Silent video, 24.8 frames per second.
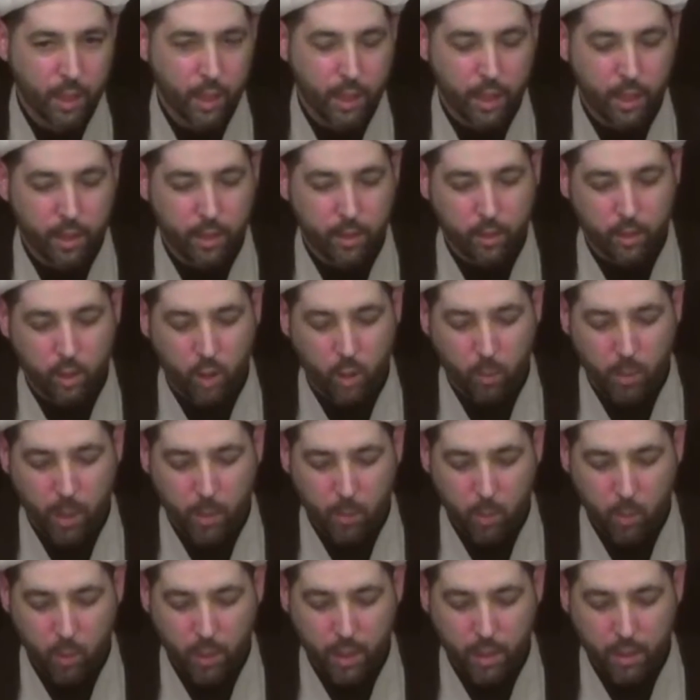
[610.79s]
and
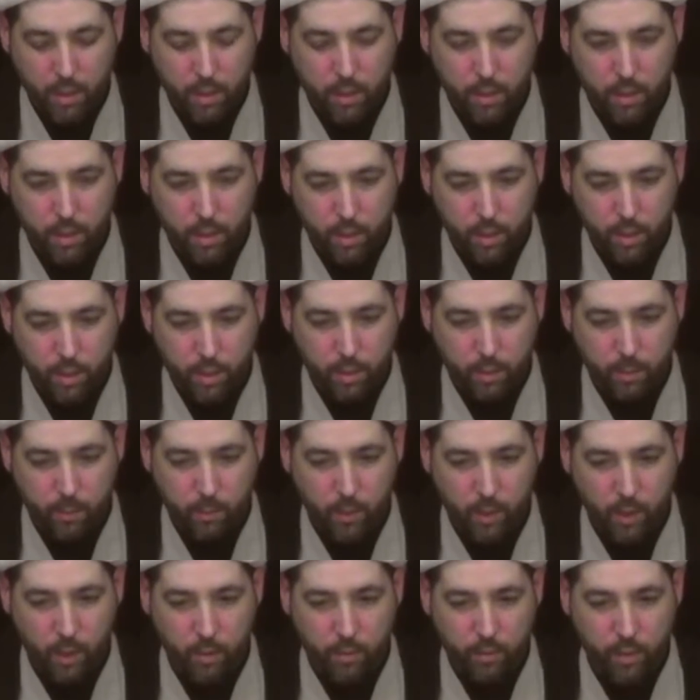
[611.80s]
commemorate the
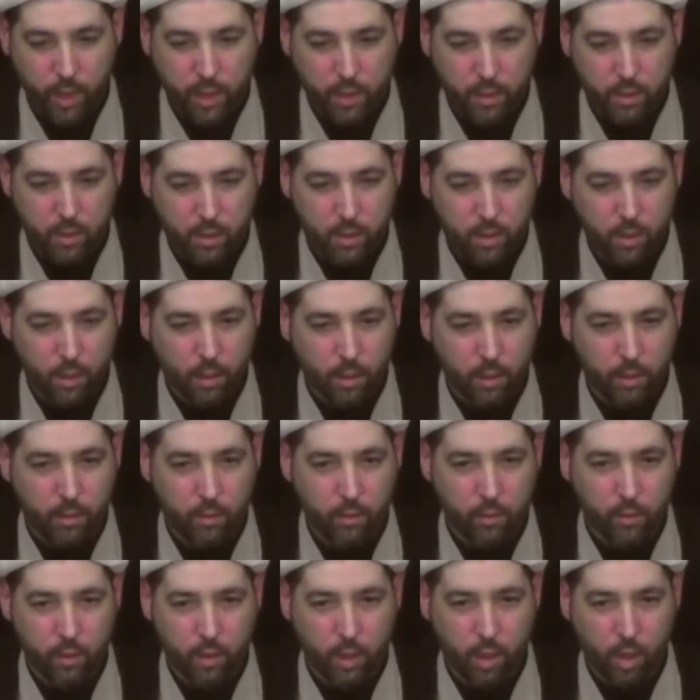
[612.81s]
events
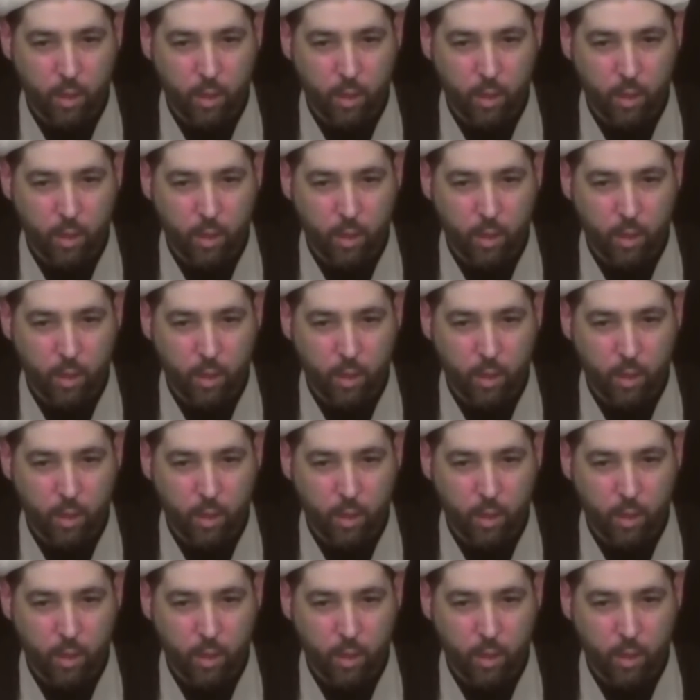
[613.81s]
of